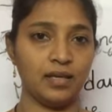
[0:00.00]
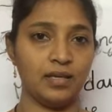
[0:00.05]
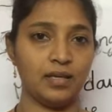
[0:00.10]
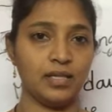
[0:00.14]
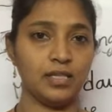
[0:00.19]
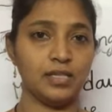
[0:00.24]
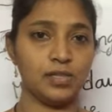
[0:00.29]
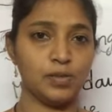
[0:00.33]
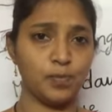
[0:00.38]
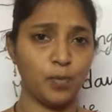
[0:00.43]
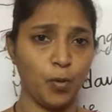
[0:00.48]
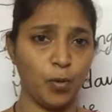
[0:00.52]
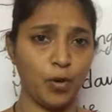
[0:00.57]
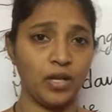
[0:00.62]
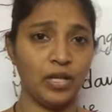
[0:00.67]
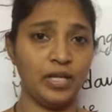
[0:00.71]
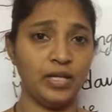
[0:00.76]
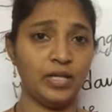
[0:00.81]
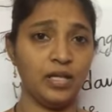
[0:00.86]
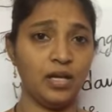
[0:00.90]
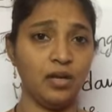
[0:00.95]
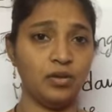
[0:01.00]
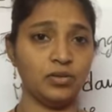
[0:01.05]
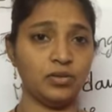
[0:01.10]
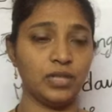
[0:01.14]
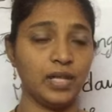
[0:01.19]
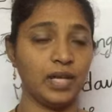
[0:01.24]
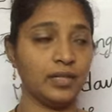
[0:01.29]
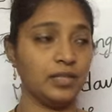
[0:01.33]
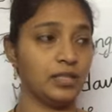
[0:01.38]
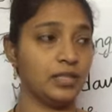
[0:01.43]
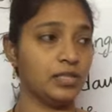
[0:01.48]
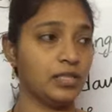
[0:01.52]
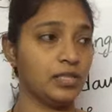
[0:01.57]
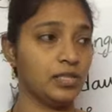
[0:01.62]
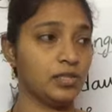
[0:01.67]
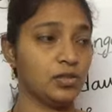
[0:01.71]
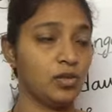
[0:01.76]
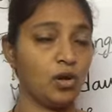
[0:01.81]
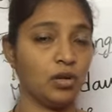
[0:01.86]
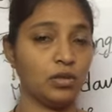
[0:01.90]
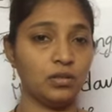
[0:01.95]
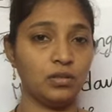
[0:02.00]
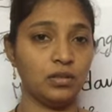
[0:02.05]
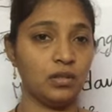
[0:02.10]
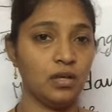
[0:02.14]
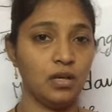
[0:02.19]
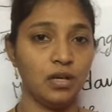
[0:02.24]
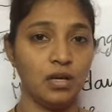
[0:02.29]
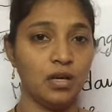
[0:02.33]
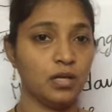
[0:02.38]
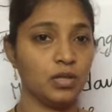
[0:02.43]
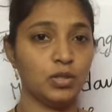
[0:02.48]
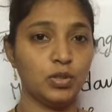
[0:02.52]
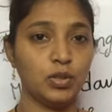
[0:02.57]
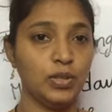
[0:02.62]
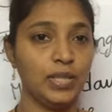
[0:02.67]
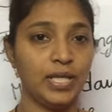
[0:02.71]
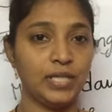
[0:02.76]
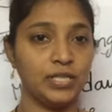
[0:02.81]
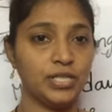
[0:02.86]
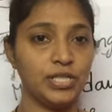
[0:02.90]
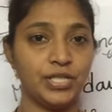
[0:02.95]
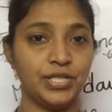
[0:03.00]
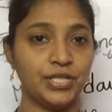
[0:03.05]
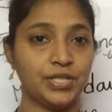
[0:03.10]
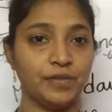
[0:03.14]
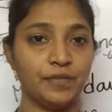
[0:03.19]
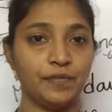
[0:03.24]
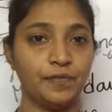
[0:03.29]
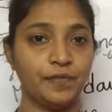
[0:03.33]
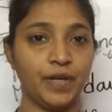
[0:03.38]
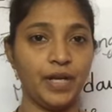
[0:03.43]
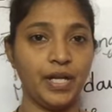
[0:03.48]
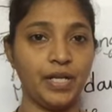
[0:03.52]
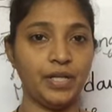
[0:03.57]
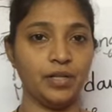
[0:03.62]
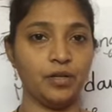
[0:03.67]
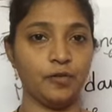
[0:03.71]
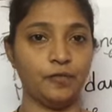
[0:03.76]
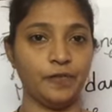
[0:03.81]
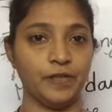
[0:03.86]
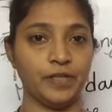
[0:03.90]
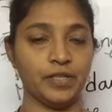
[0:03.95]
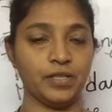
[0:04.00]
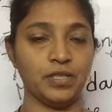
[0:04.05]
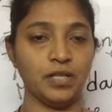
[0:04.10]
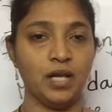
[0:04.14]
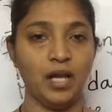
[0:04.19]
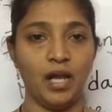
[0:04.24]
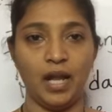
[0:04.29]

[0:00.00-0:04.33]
is spoiling out, and it is not good, and she's afraid of it.